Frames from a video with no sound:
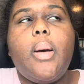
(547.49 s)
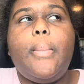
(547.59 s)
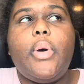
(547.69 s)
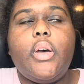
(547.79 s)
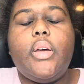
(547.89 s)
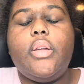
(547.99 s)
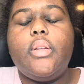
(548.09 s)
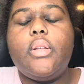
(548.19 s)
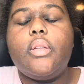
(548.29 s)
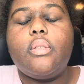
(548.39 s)

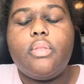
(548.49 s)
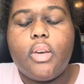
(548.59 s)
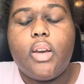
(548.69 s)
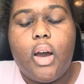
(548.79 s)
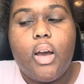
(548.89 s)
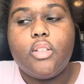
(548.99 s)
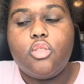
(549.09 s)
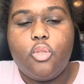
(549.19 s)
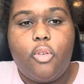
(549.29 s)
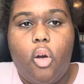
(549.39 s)
But thank God
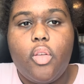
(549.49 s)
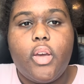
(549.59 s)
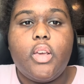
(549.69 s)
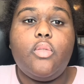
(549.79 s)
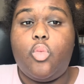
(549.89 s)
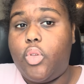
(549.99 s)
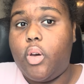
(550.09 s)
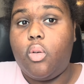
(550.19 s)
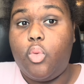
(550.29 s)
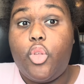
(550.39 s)
so far that even with
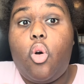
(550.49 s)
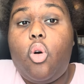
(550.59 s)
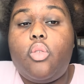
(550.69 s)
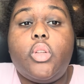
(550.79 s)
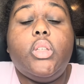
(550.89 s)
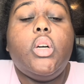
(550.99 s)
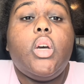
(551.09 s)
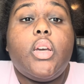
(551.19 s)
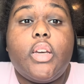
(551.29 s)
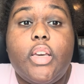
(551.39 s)
all the
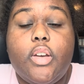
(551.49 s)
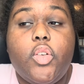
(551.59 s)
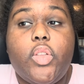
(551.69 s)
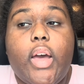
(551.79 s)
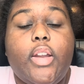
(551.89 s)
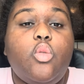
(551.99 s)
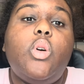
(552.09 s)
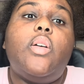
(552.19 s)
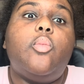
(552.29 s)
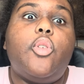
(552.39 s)
gear that I do
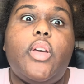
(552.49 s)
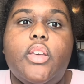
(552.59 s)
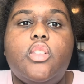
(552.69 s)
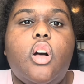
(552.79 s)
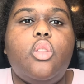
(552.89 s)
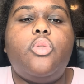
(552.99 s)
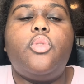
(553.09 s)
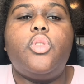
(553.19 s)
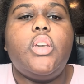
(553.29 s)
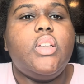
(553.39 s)
have him wear that is
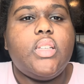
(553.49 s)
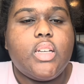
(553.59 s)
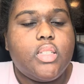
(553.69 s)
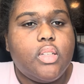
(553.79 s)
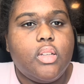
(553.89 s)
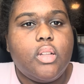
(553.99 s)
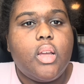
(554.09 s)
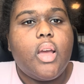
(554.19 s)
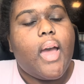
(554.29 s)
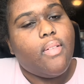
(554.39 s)
colorful, he doesn't
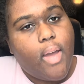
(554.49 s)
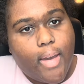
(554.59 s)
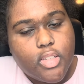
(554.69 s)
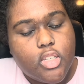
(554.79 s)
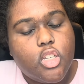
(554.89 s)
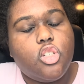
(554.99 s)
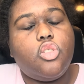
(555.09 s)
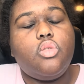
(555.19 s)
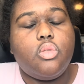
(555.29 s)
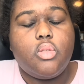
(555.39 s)
have access
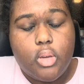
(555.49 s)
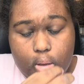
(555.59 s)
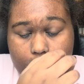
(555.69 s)
issues.